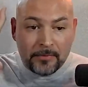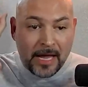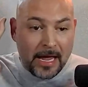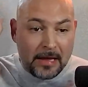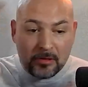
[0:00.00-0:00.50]

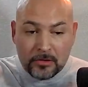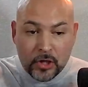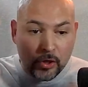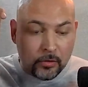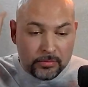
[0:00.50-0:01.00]
hey,
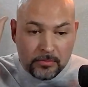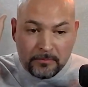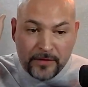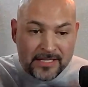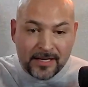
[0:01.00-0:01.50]

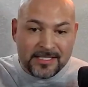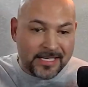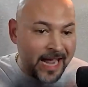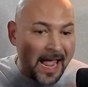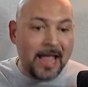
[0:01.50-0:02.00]
visit us
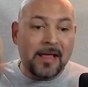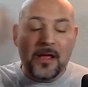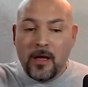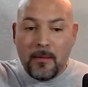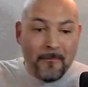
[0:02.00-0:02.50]

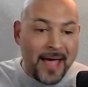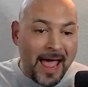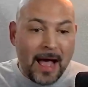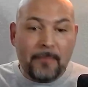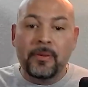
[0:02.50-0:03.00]
today,
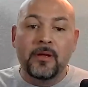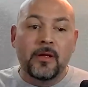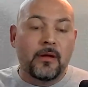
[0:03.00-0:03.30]
map.